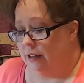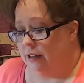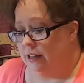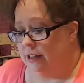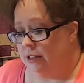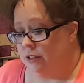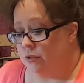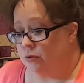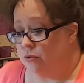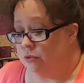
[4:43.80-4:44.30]

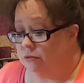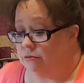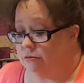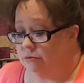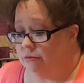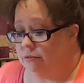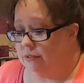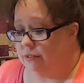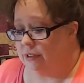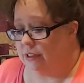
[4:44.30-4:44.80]

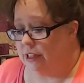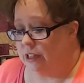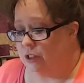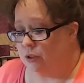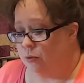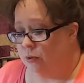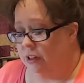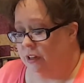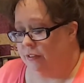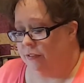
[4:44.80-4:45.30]

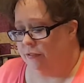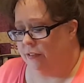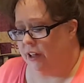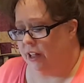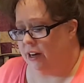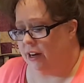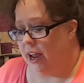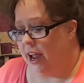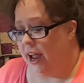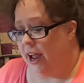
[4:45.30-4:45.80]
It's really
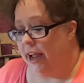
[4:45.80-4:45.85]
fun.